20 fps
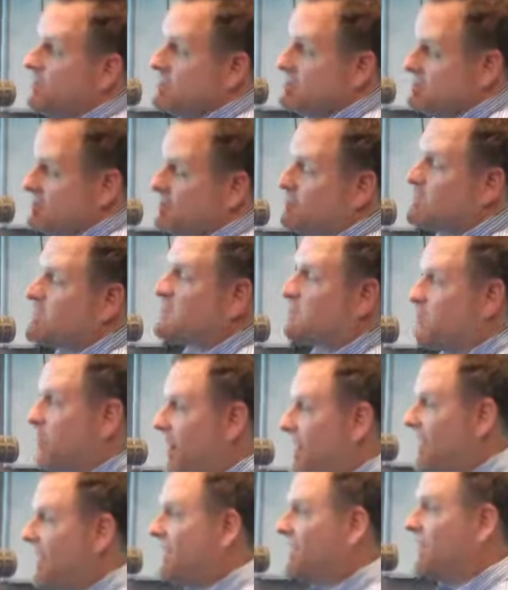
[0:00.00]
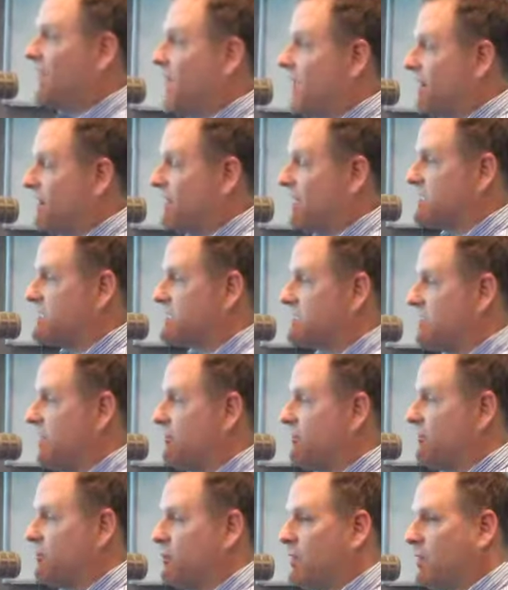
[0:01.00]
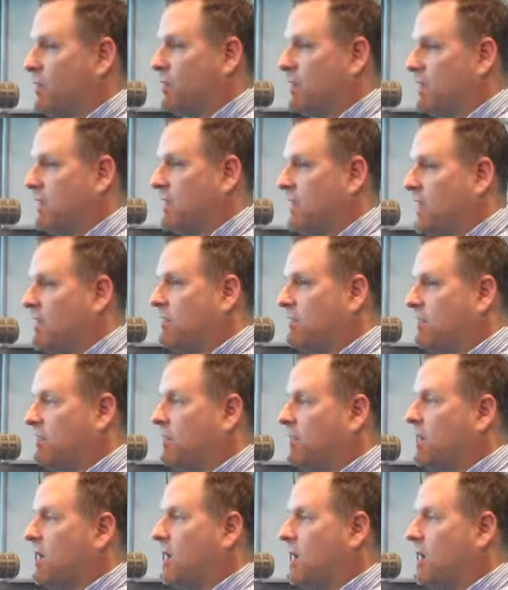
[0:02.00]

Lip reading: she was writing a lot of that stuff when we were together.